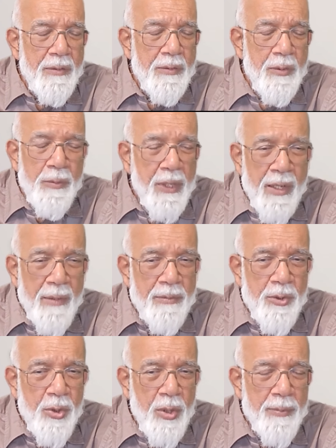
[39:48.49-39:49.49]
So, we
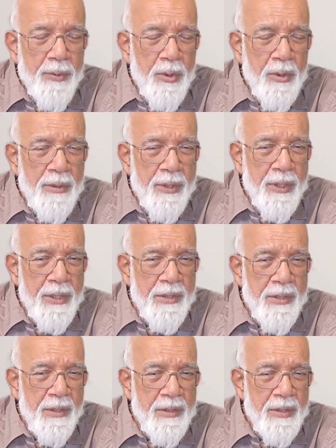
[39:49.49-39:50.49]
have dropped all the
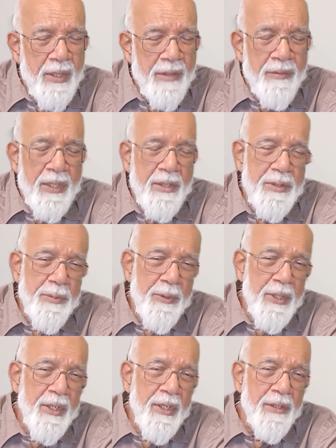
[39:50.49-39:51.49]
reasons and we
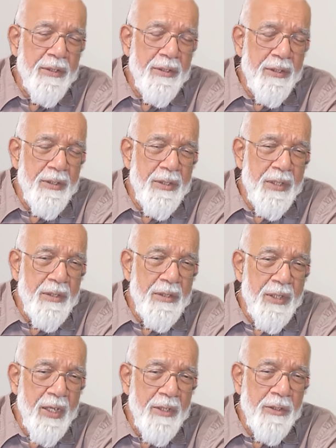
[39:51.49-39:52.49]
experience the
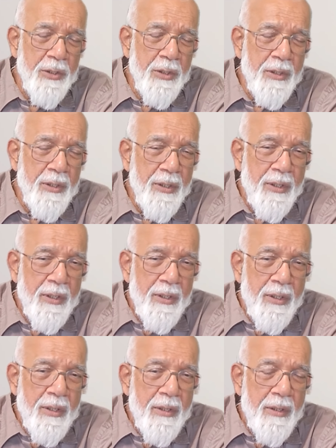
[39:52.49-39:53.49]
sensation,
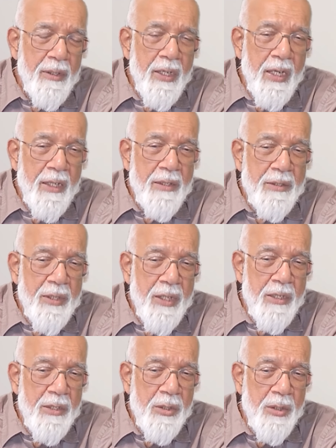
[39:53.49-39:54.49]

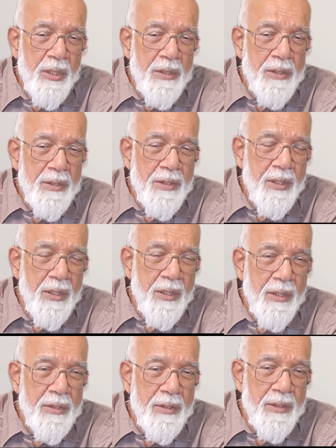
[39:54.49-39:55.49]
relaxation, and
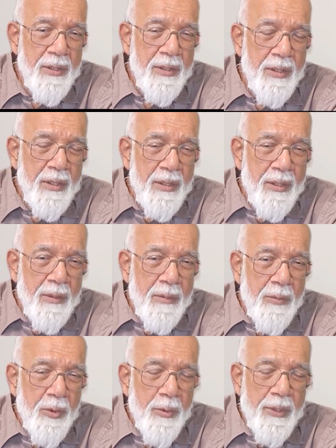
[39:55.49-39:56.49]
stillness
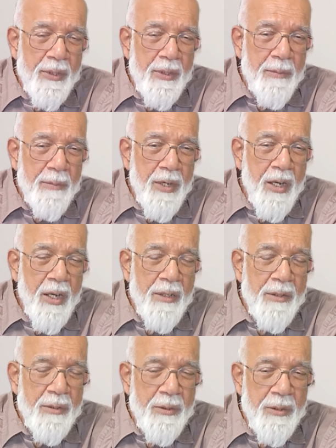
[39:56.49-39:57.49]
moving the
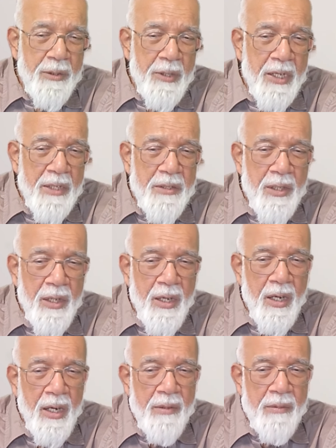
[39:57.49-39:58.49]
mind on the right
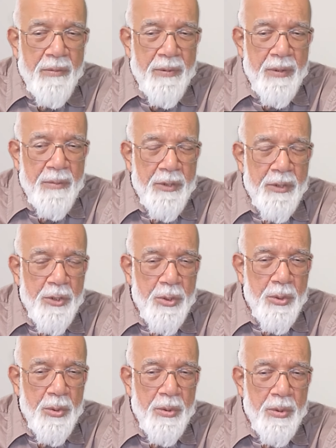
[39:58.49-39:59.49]
arm from the
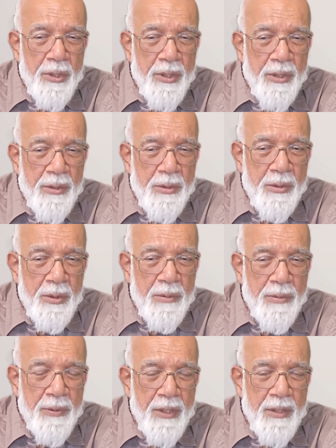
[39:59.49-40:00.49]
shoulder to
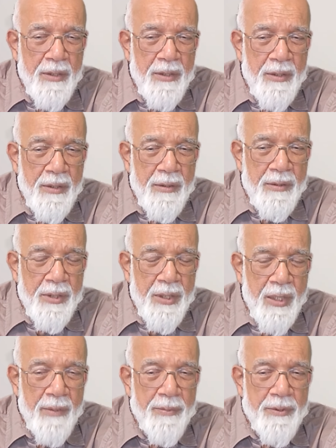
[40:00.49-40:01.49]
the
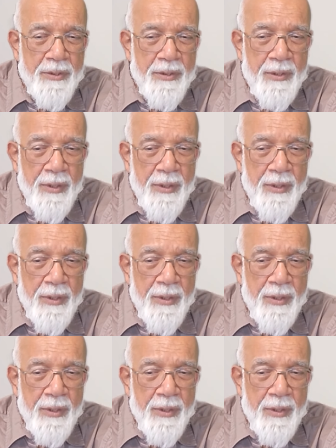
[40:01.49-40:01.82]
fingertips